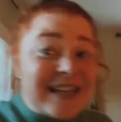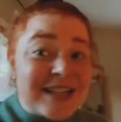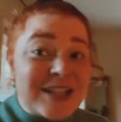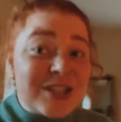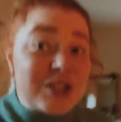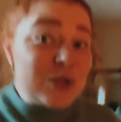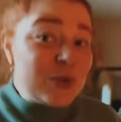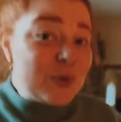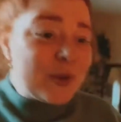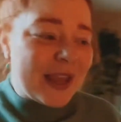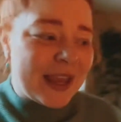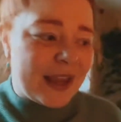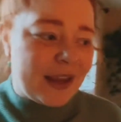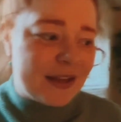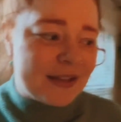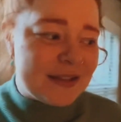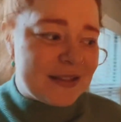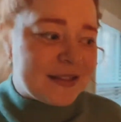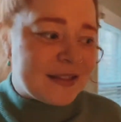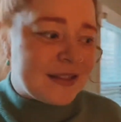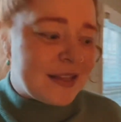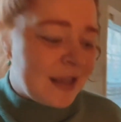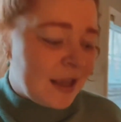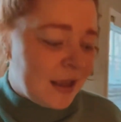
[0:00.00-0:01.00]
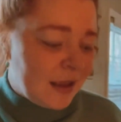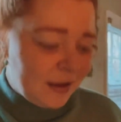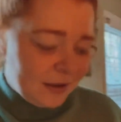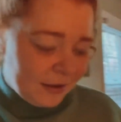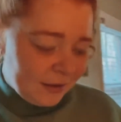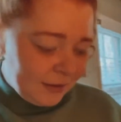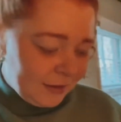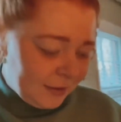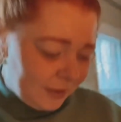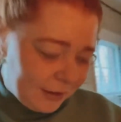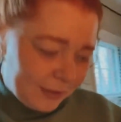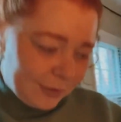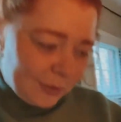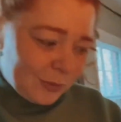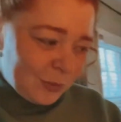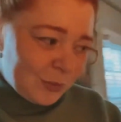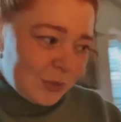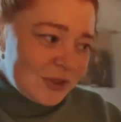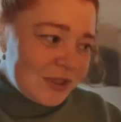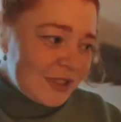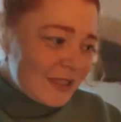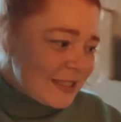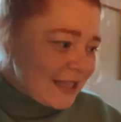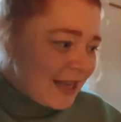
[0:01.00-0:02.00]
a suitcase,
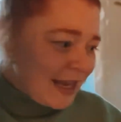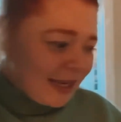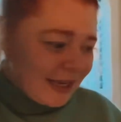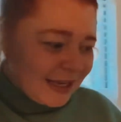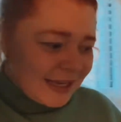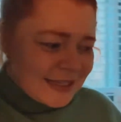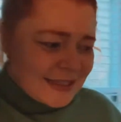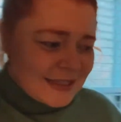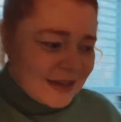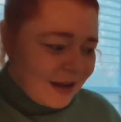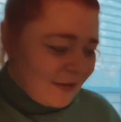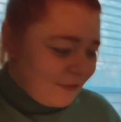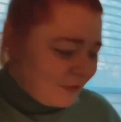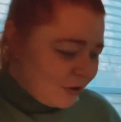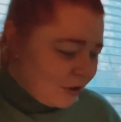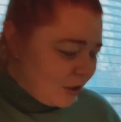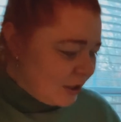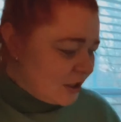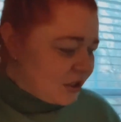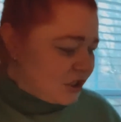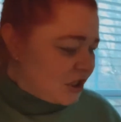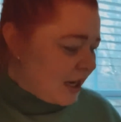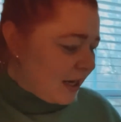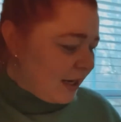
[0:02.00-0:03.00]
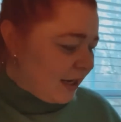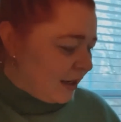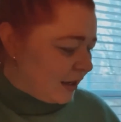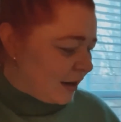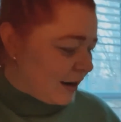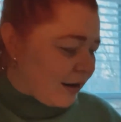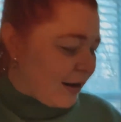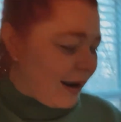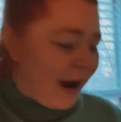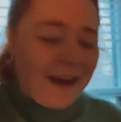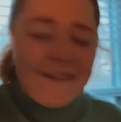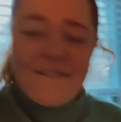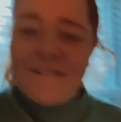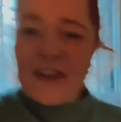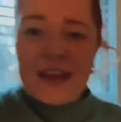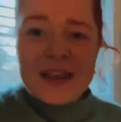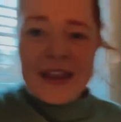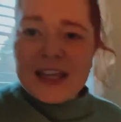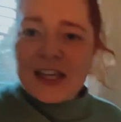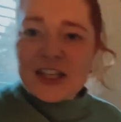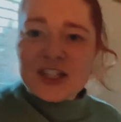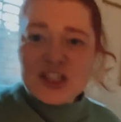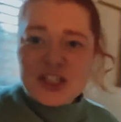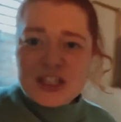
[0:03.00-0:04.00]
which is like, he's never gonna check here. I feel
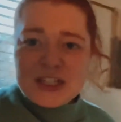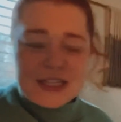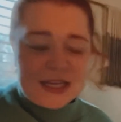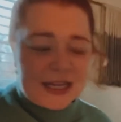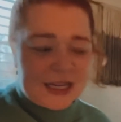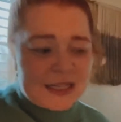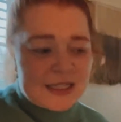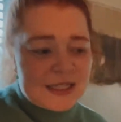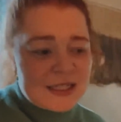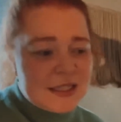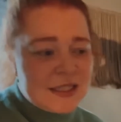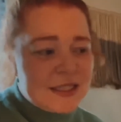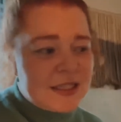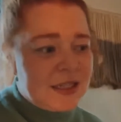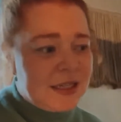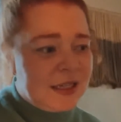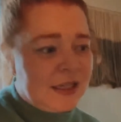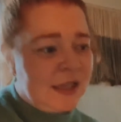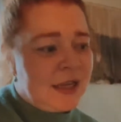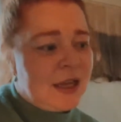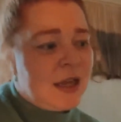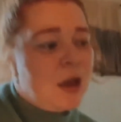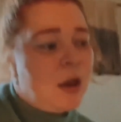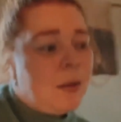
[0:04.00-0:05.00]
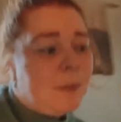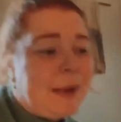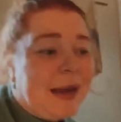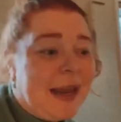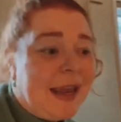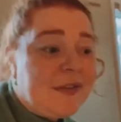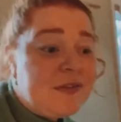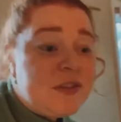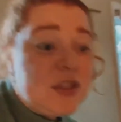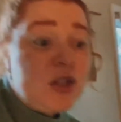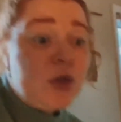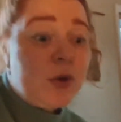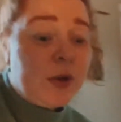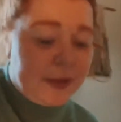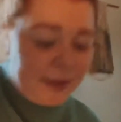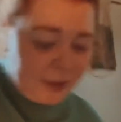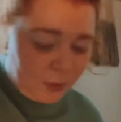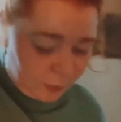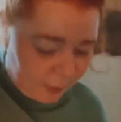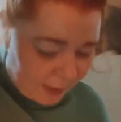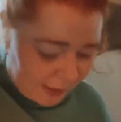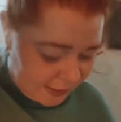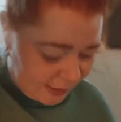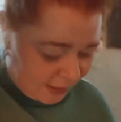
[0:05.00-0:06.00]
like a genius, but I have to do it like
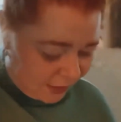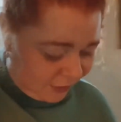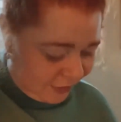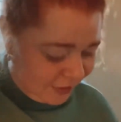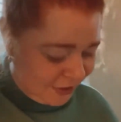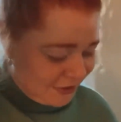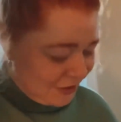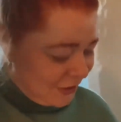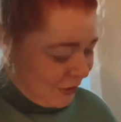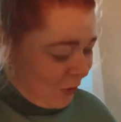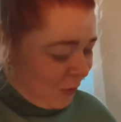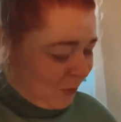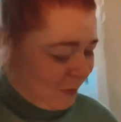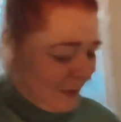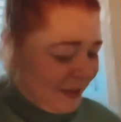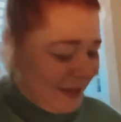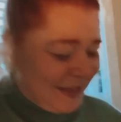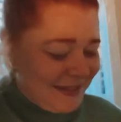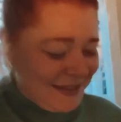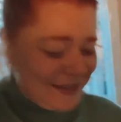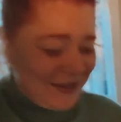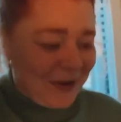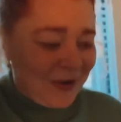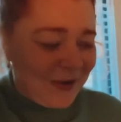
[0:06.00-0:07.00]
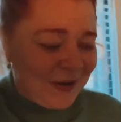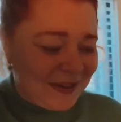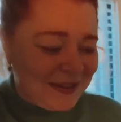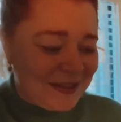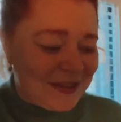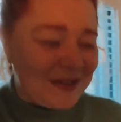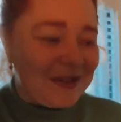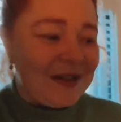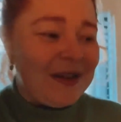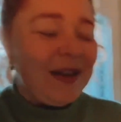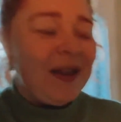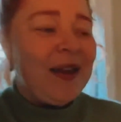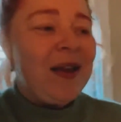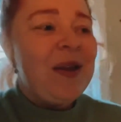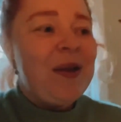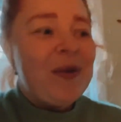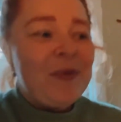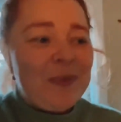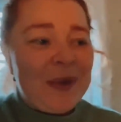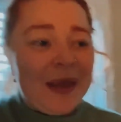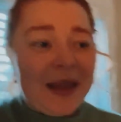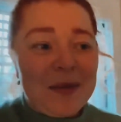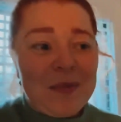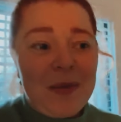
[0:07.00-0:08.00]
right now because Obi is going to
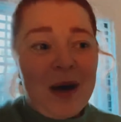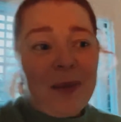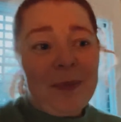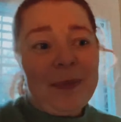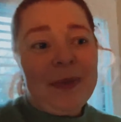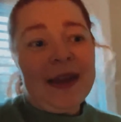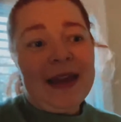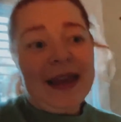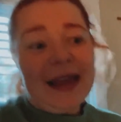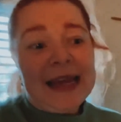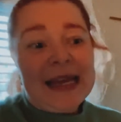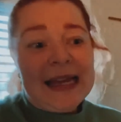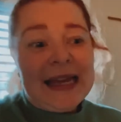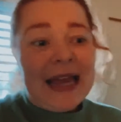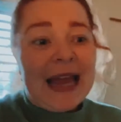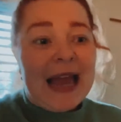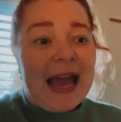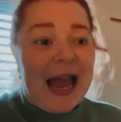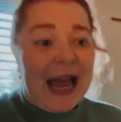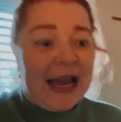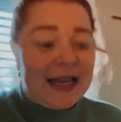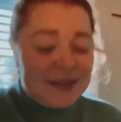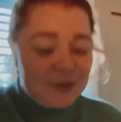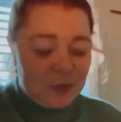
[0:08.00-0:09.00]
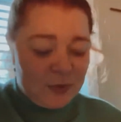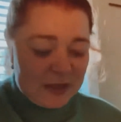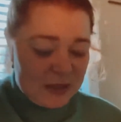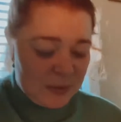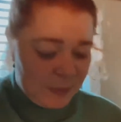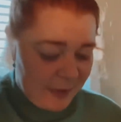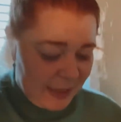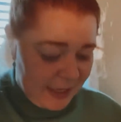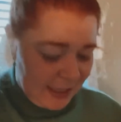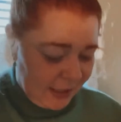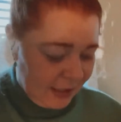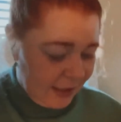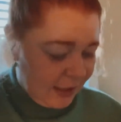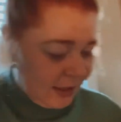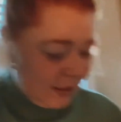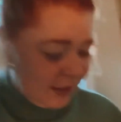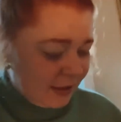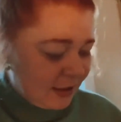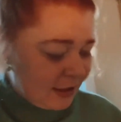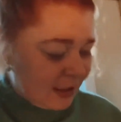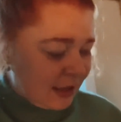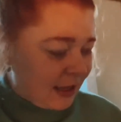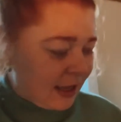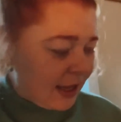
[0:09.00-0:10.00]
pick him up as we speak.
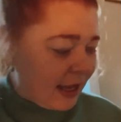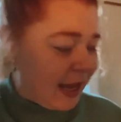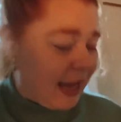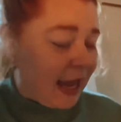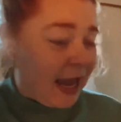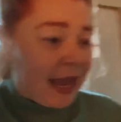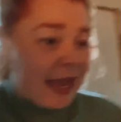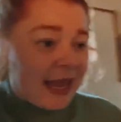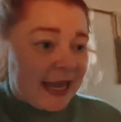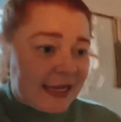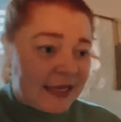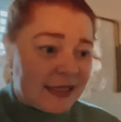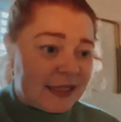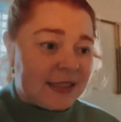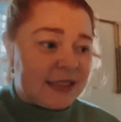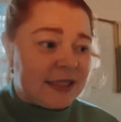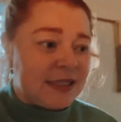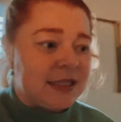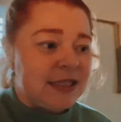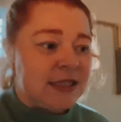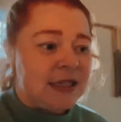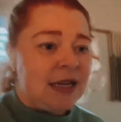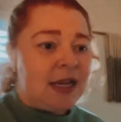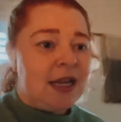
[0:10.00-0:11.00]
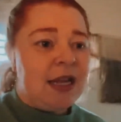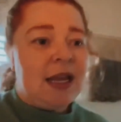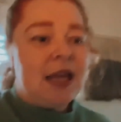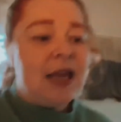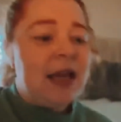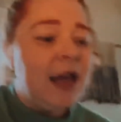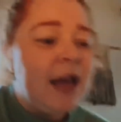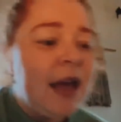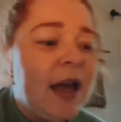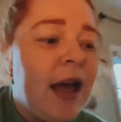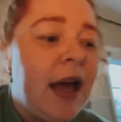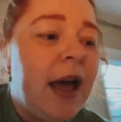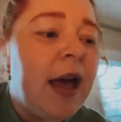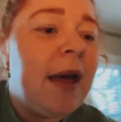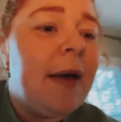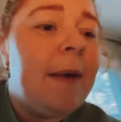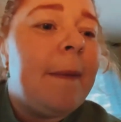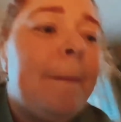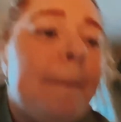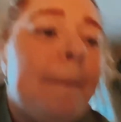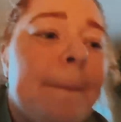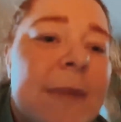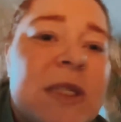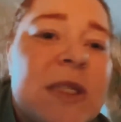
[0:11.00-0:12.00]
And
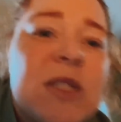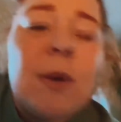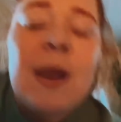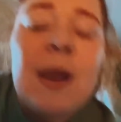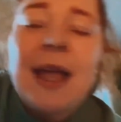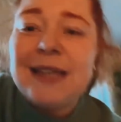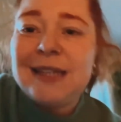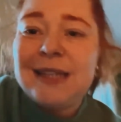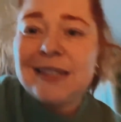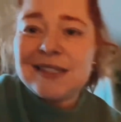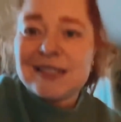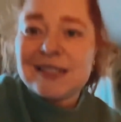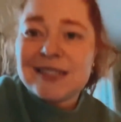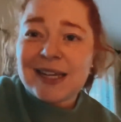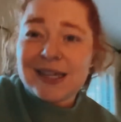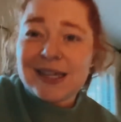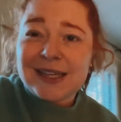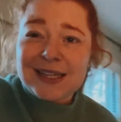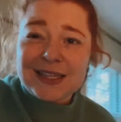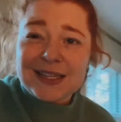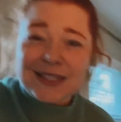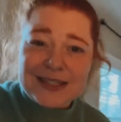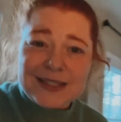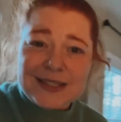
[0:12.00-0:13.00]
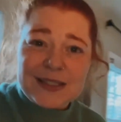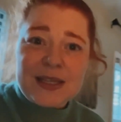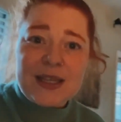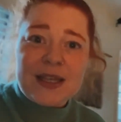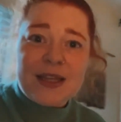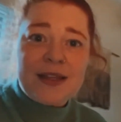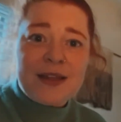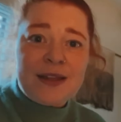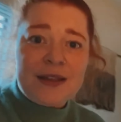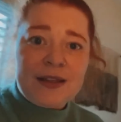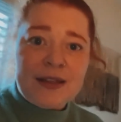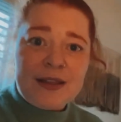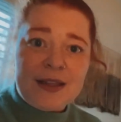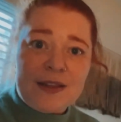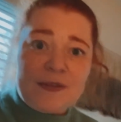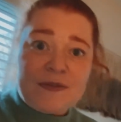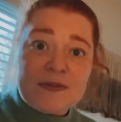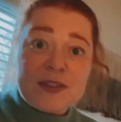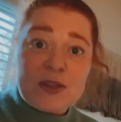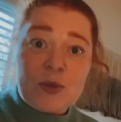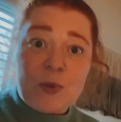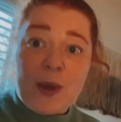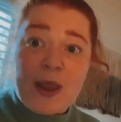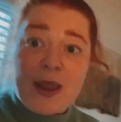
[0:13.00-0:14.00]
so I need to tuck his
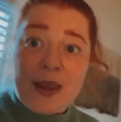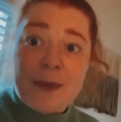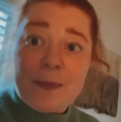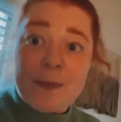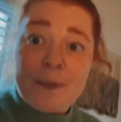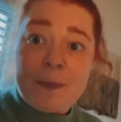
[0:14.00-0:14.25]
gifts away.